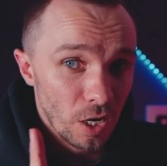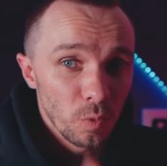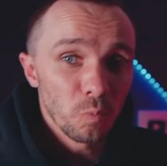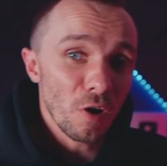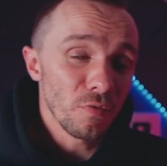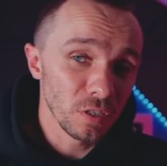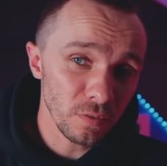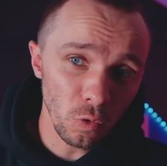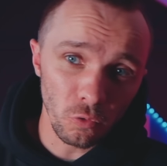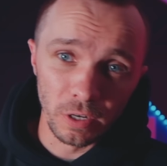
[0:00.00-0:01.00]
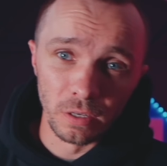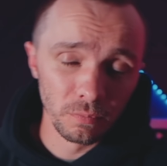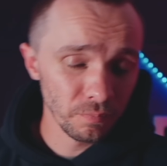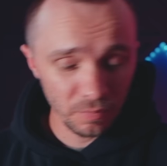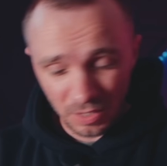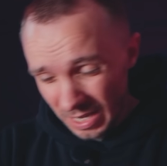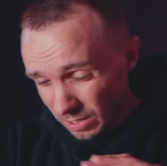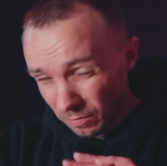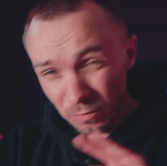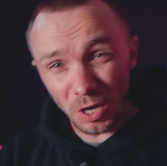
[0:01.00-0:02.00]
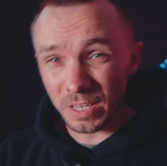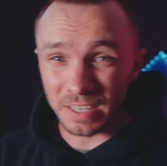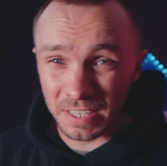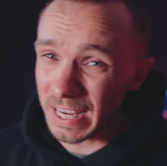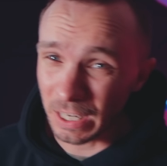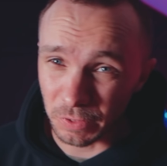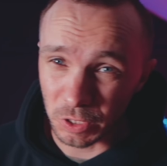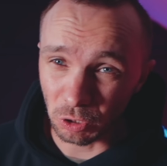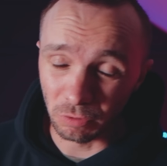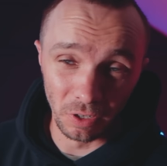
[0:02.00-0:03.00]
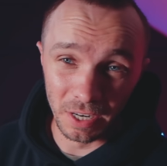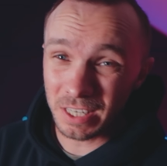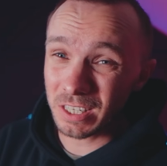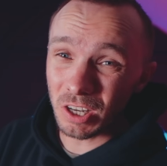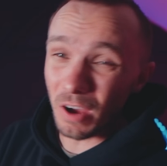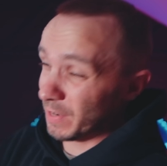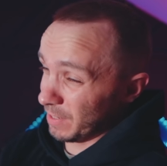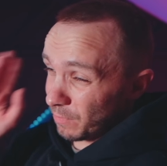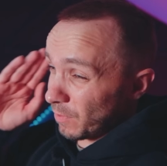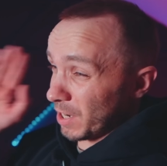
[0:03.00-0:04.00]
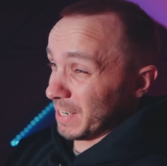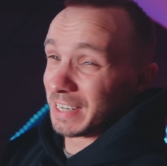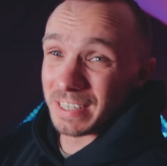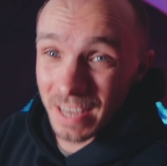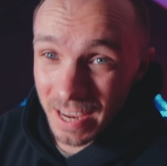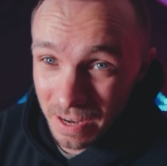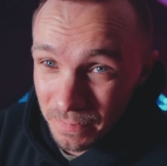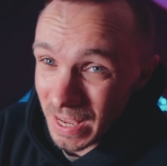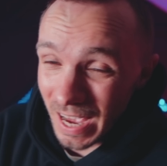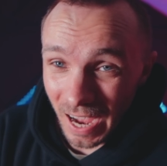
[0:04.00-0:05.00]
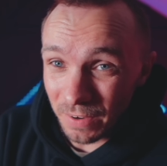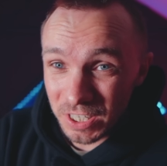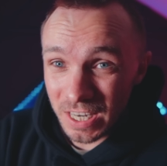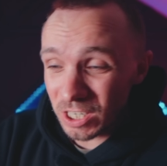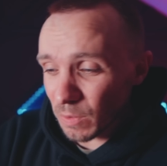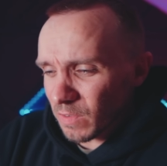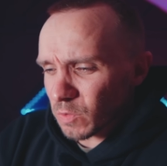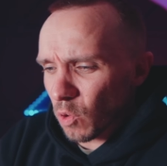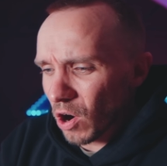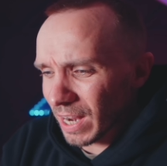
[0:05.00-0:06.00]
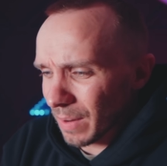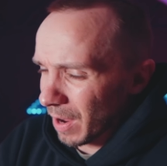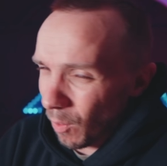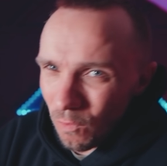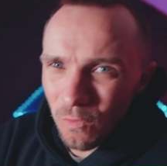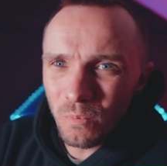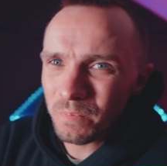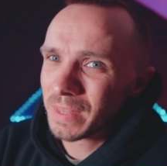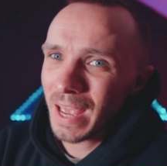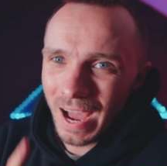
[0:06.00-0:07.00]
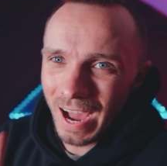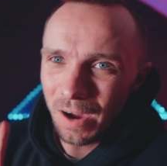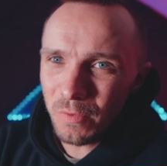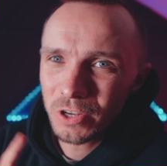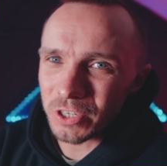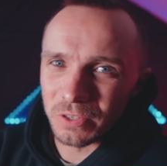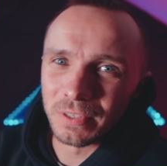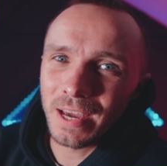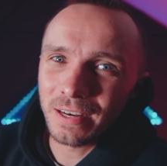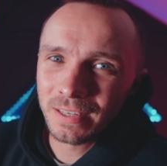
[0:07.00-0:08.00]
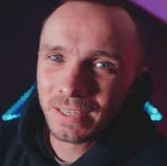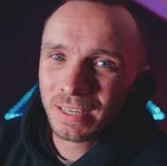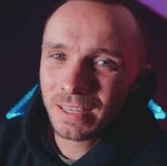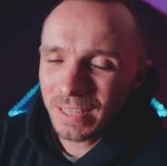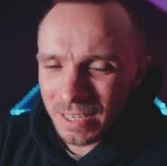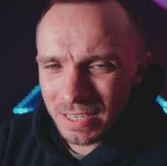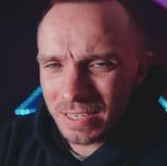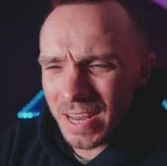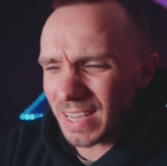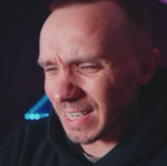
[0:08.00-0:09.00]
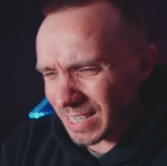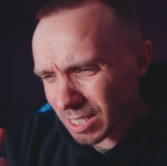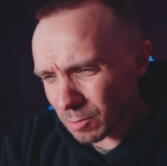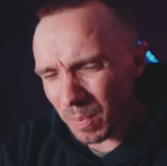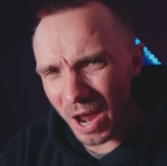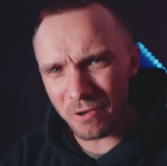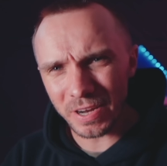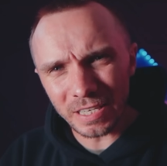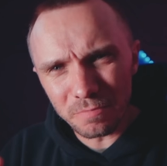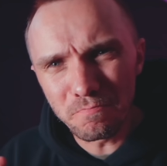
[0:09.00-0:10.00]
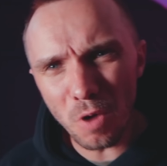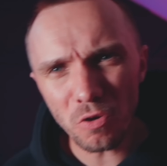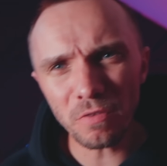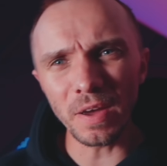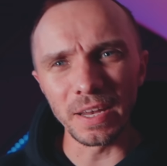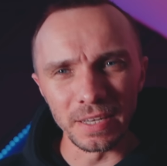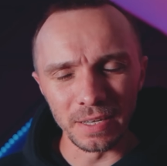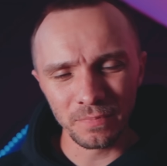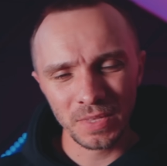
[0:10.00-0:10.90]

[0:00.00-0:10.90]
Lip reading: I will preference Florian is a fucking sick photographer. His stuff is fucking insane. I've seen some of his work and I'm like, I want to do that. That's sick, that's inspiring, it's motivating.